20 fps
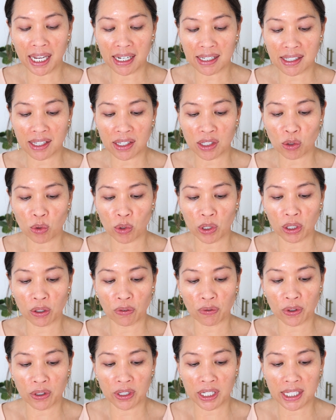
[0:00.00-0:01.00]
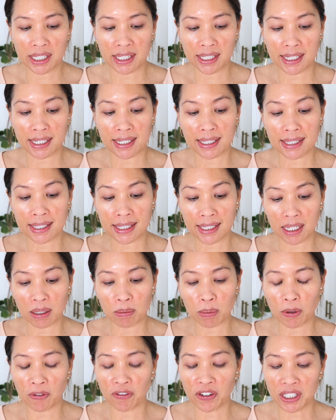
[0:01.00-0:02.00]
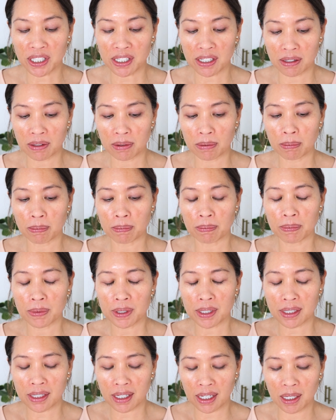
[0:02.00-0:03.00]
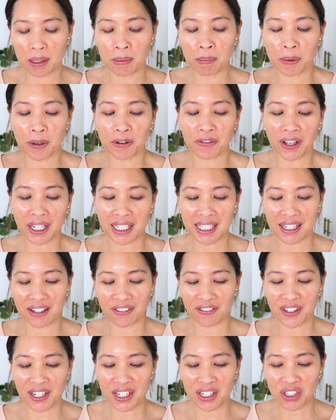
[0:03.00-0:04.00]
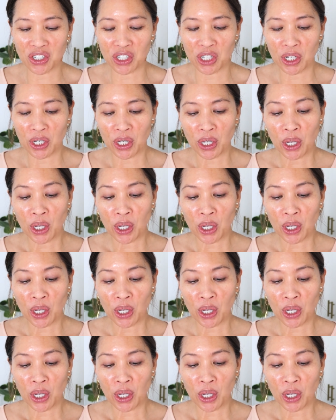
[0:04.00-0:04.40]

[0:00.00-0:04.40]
excess oil for an instant skin perfect skin perfecting finish.